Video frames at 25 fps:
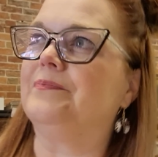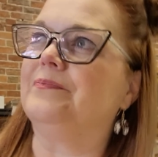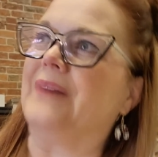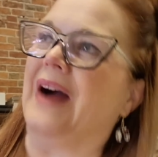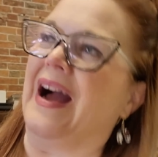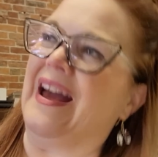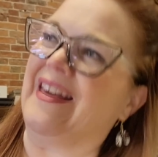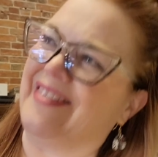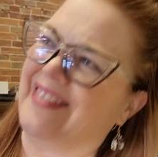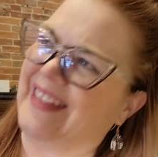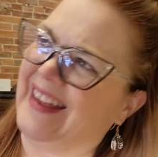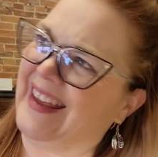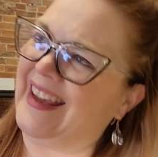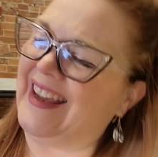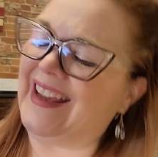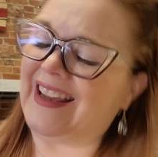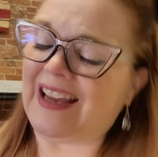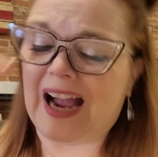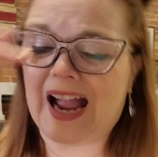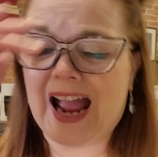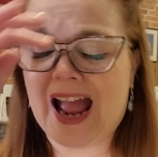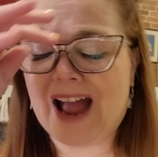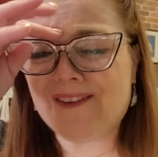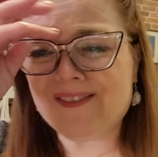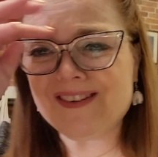I think. I
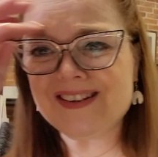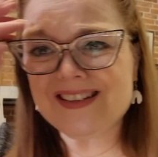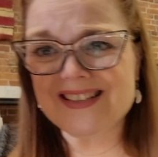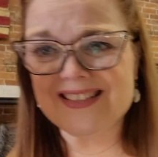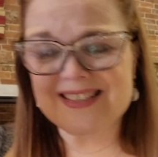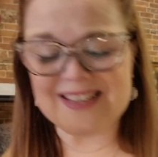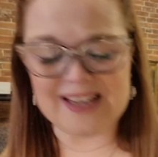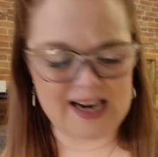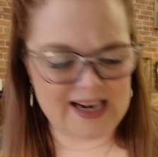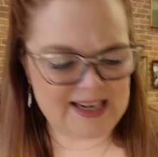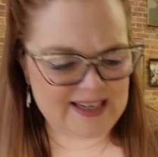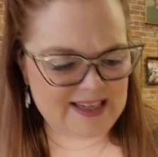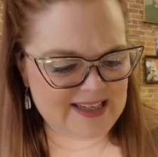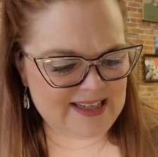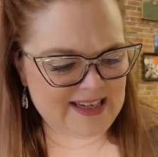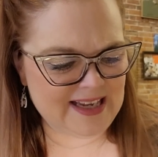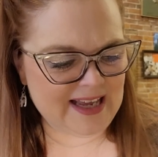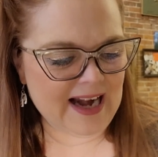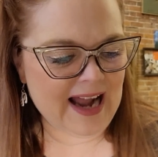haven't decided yet.